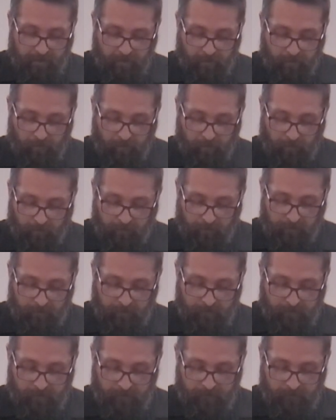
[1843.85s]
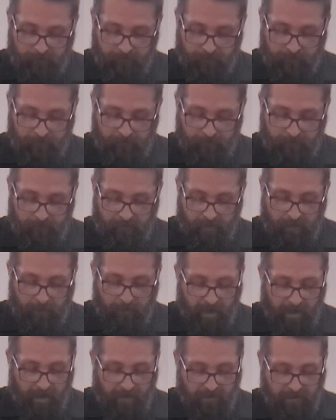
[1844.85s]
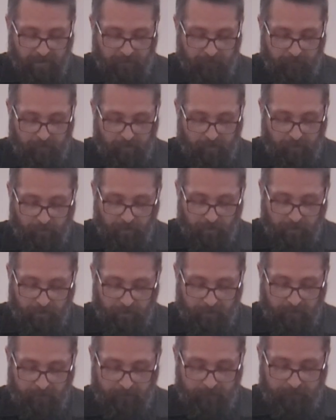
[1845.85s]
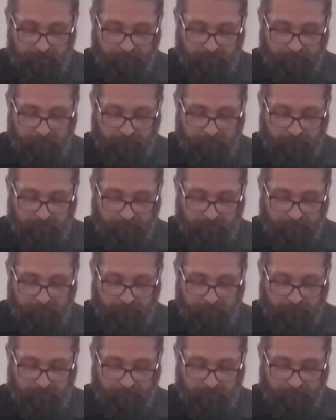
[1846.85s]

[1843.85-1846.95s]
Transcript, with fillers: humor that passes for humility.